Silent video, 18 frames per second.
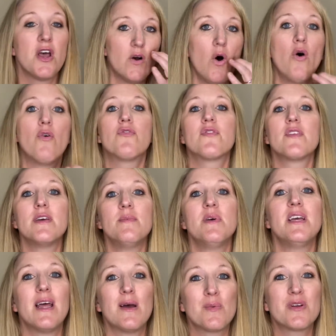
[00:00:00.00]
hopefully
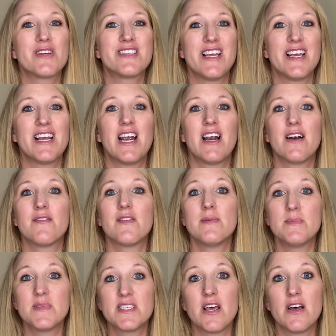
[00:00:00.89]
being able to take care of
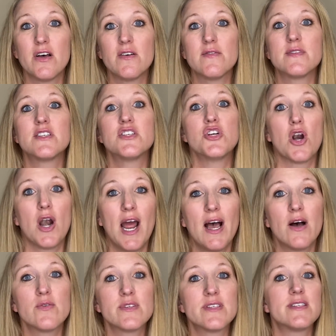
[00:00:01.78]
themselves, your
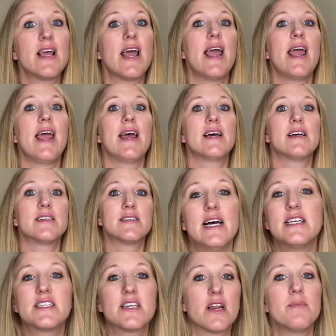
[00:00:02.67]
house, and
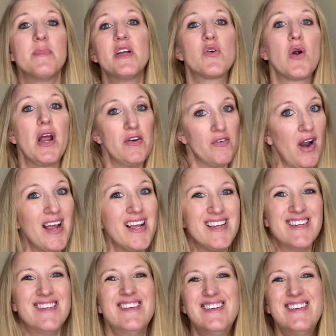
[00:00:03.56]
it's going to be great, right?